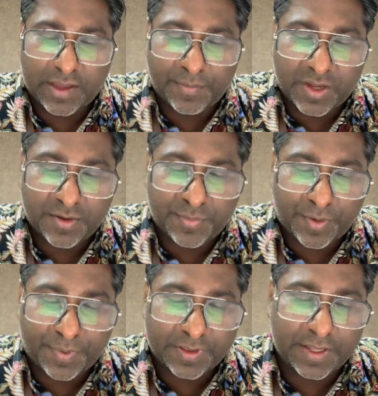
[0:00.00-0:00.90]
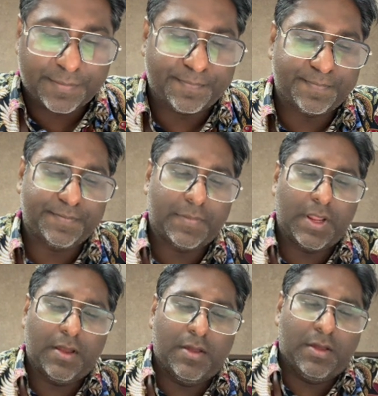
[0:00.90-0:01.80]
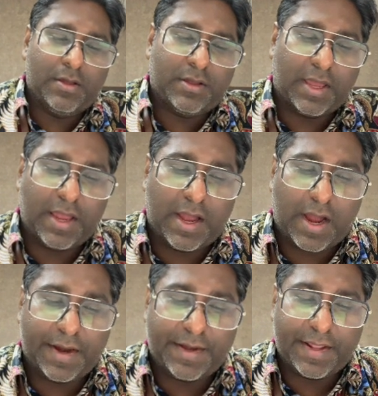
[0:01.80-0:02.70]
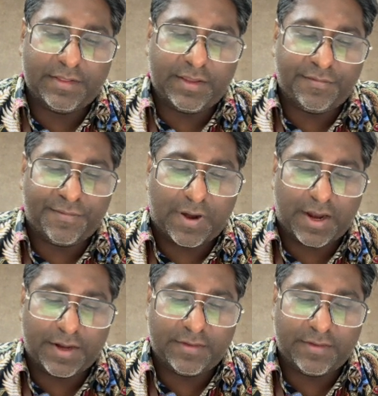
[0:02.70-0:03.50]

chemical property. Okay, identify